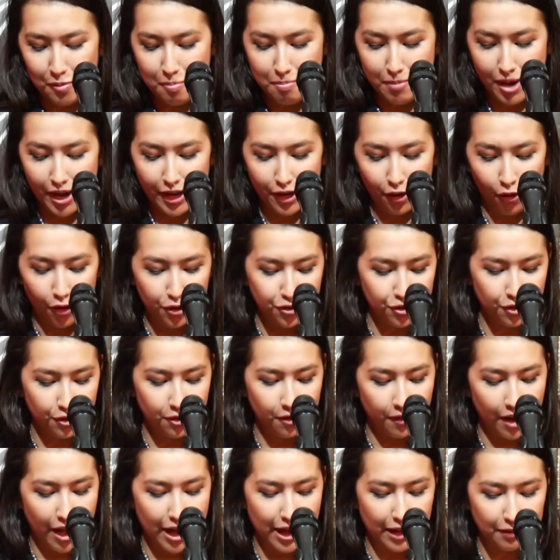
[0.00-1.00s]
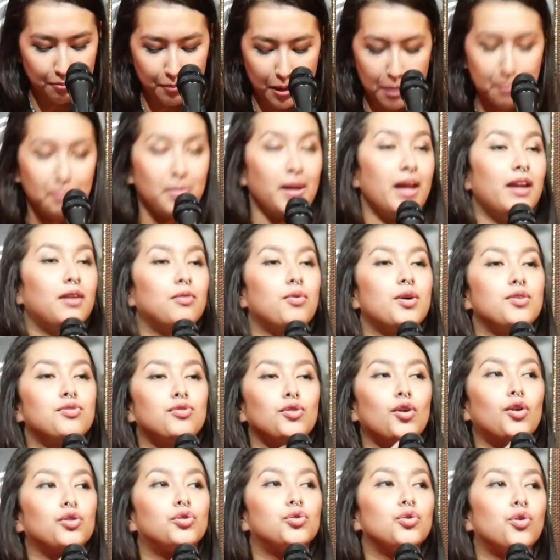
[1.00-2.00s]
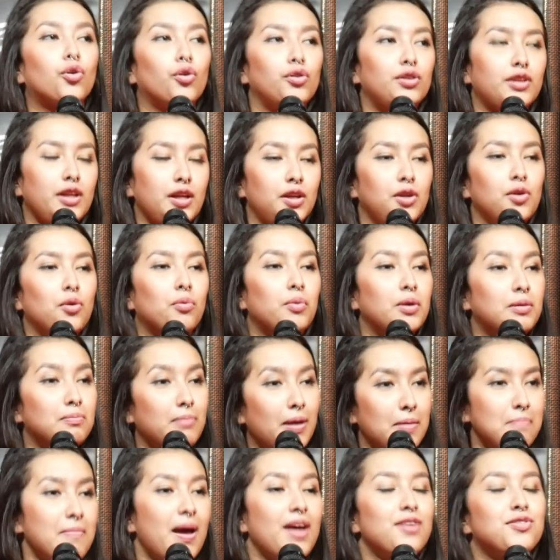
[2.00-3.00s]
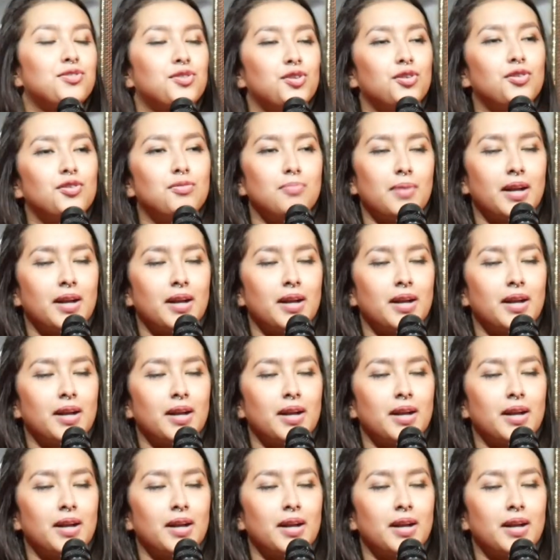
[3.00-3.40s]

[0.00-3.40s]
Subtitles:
my undergrad, my plan was not to continue with my master's,